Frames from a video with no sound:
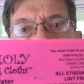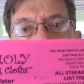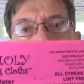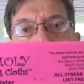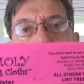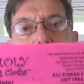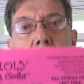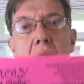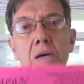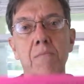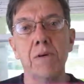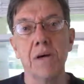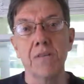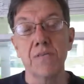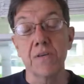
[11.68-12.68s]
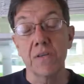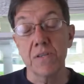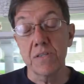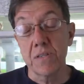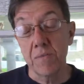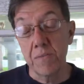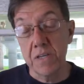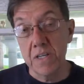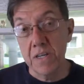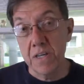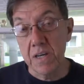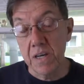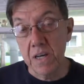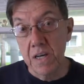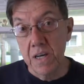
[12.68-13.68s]
I like about this, let me tell
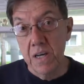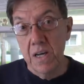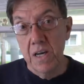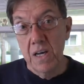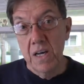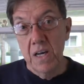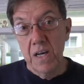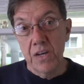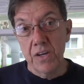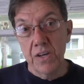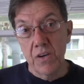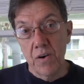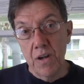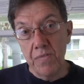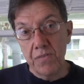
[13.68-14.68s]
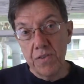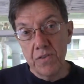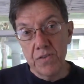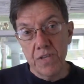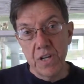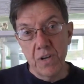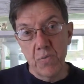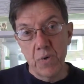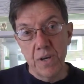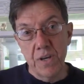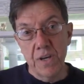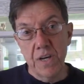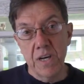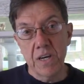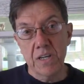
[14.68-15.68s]
you, you don't have to use any
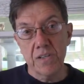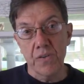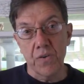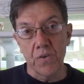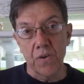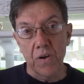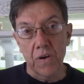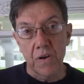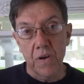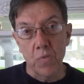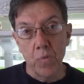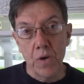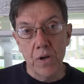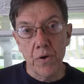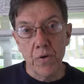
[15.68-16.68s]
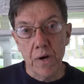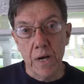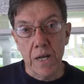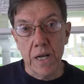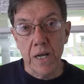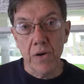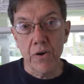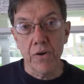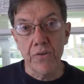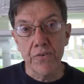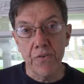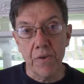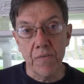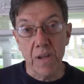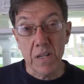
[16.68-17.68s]
Windex or window cleaner,
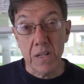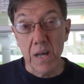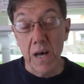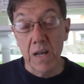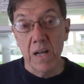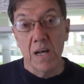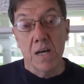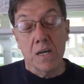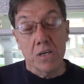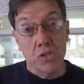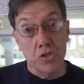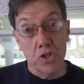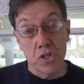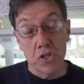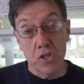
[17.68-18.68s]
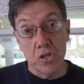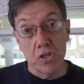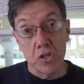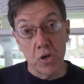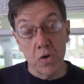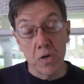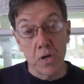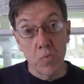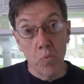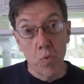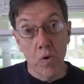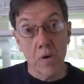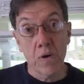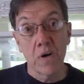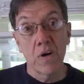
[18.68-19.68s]
stuff like that. You just soak it in
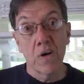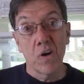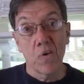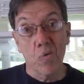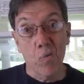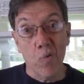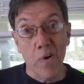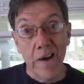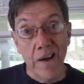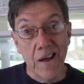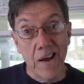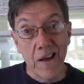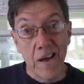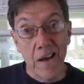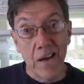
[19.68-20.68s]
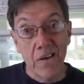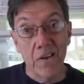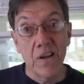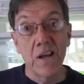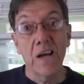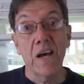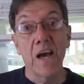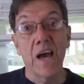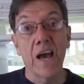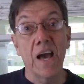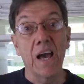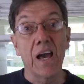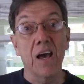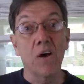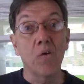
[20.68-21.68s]
water, wring it out,
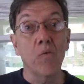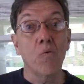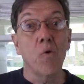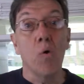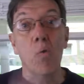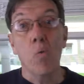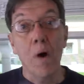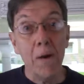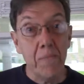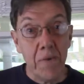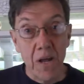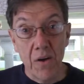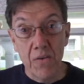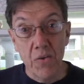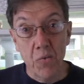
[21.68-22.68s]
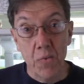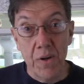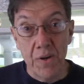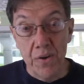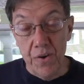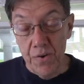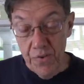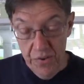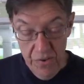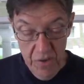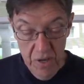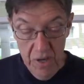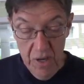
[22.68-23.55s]
and wipe down your windows.